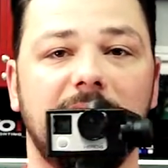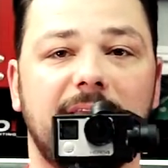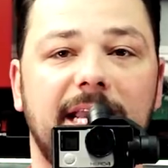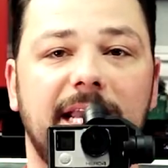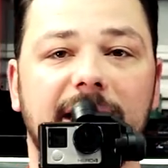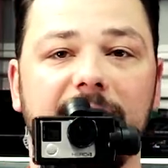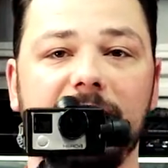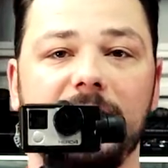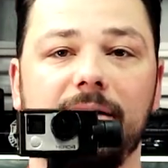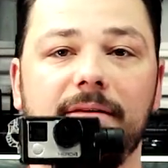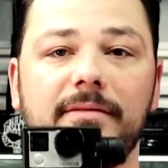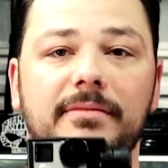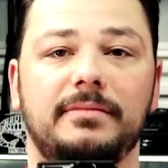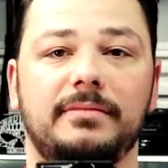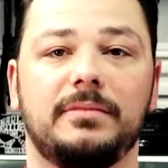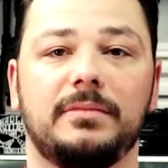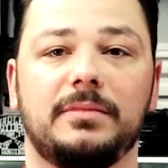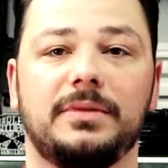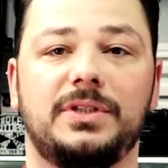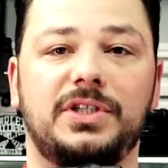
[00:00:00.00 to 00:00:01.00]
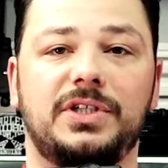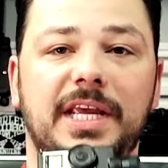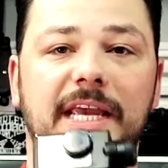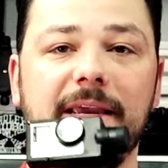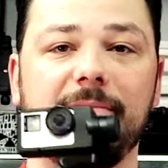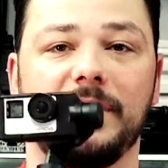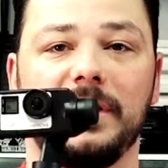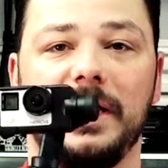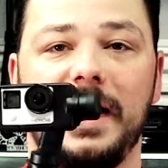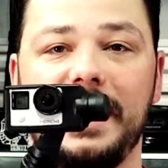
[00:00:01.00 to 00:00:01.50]
it
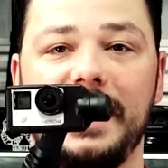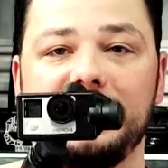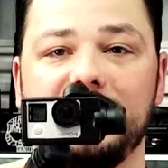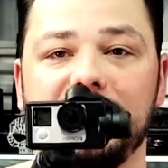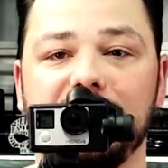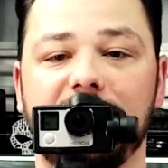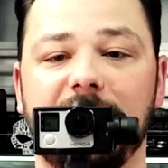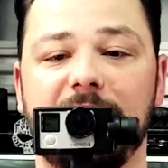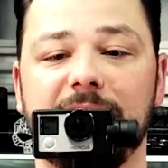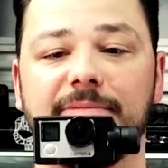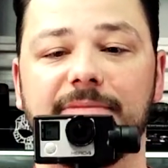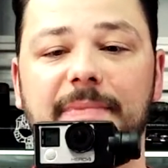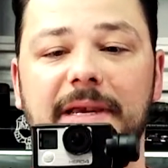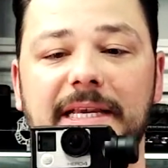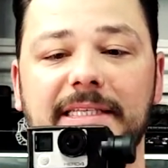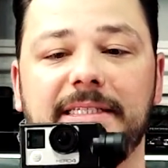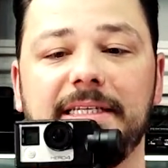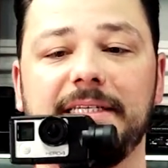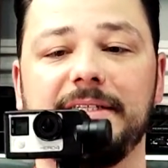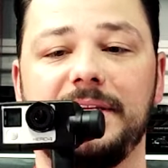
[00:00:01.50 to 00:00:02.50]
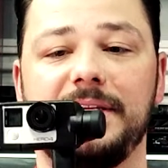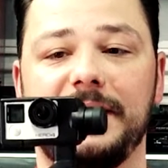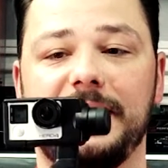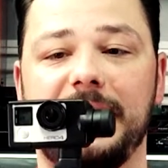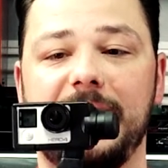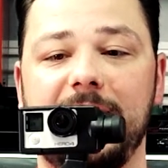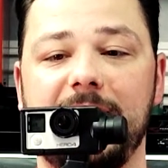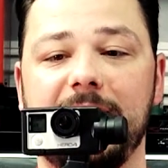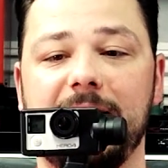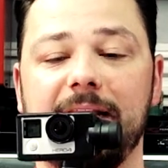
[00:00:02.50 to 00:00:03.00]
stabilizes it as best as it
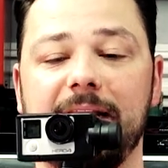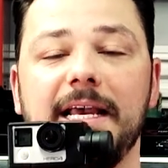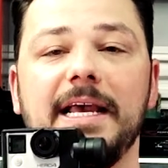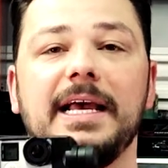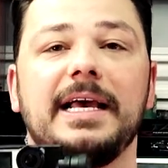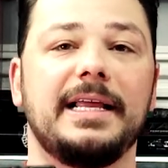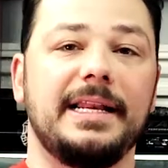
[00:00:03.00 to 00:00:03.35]
can.